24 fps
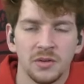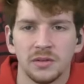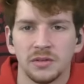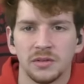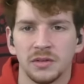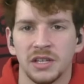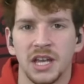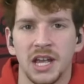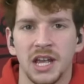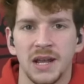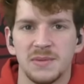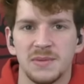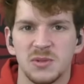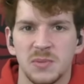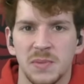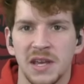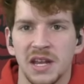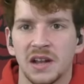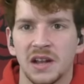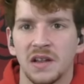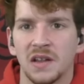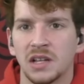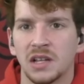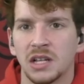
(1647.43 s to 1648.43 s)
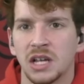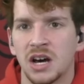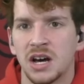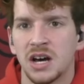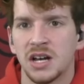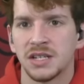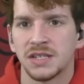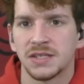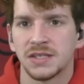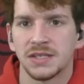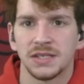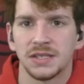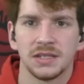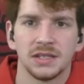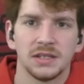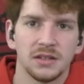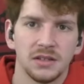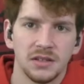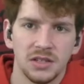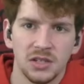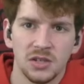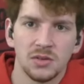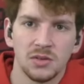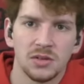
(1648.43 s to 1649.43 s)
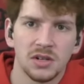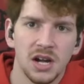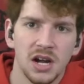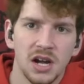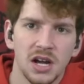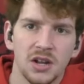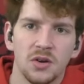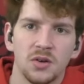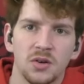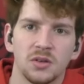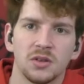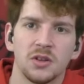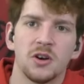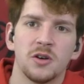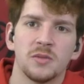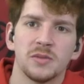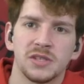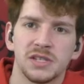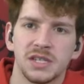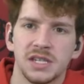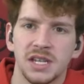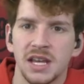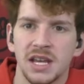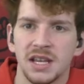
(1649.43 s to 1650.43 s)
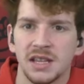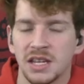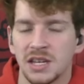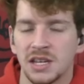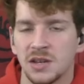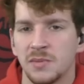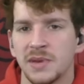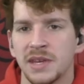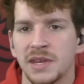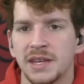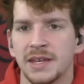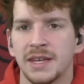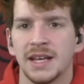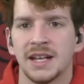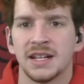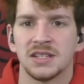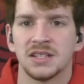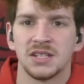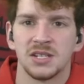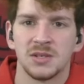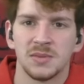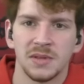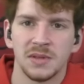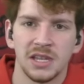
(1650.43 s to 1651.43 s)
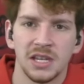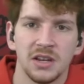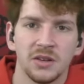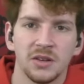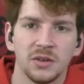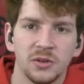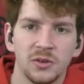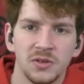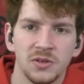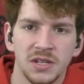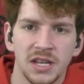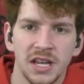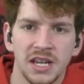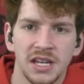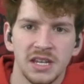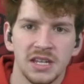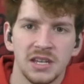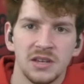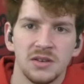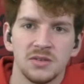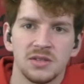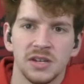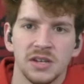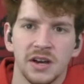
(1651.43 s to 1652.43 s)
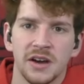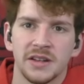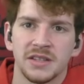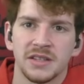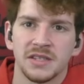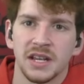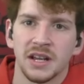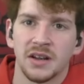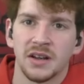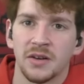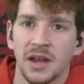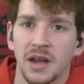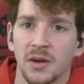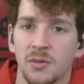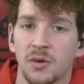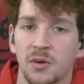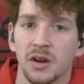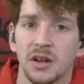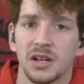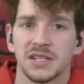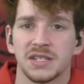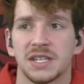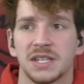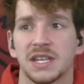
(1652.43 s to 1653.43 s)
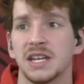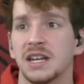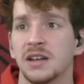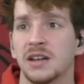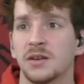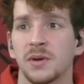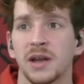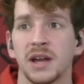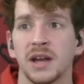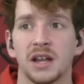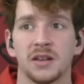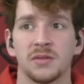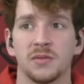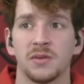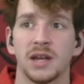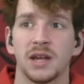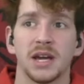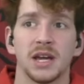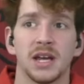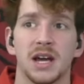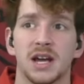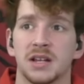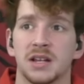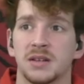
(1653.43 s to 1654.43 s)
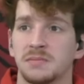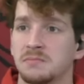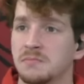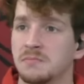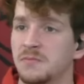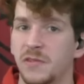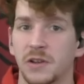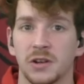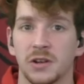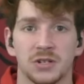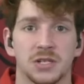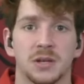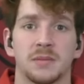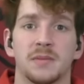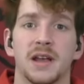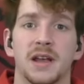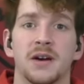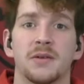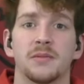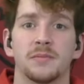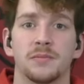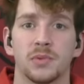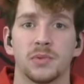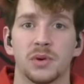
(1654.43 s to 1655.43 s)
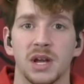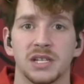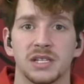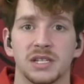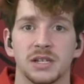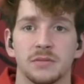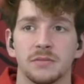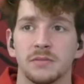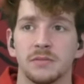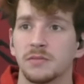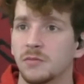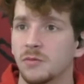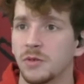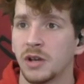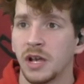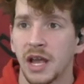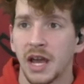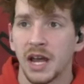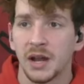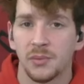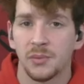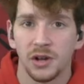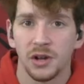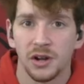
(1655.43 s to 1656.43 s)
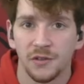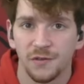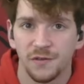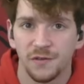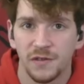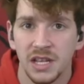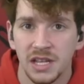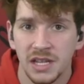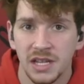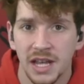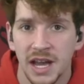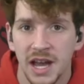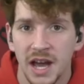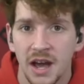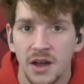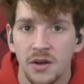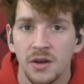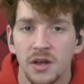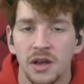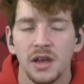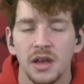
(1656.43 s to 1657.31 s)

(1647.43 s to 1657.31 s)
games being a loss. UConn, Oklahoma State, then you beat Kansas, but then you lose again to Utah. It's like, okay, we're on a skid here. We gotta figure something out pronto. We got to put our feet down